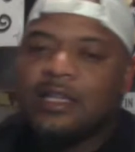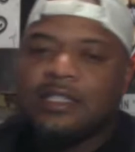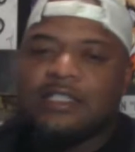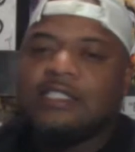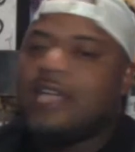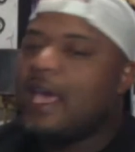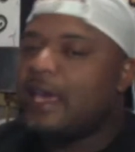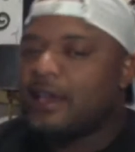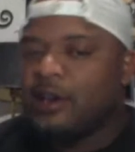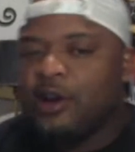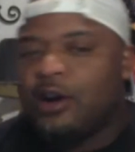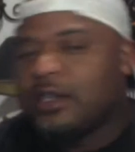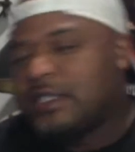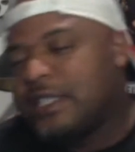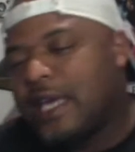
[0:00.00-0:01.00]

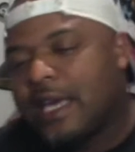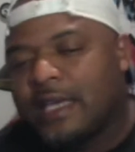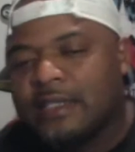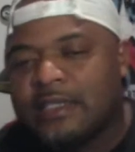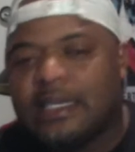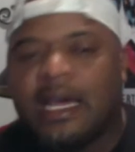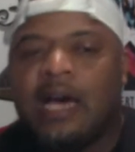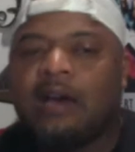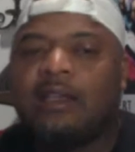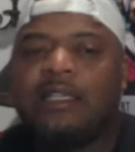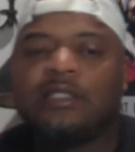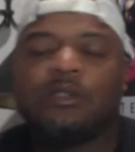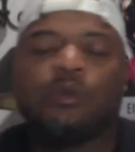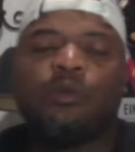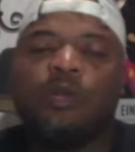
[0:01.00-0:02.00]
carjackings and all
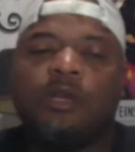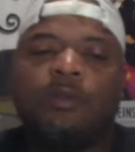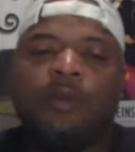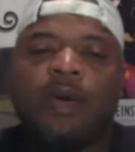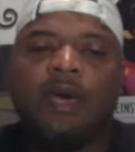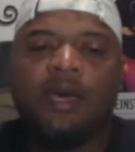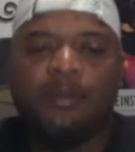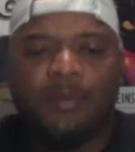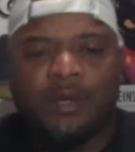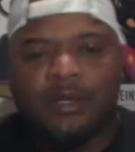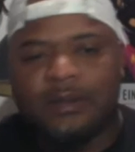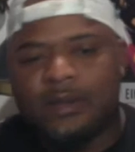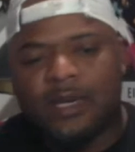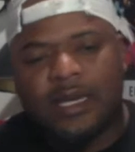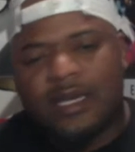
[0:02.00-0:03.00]
this are really bad, but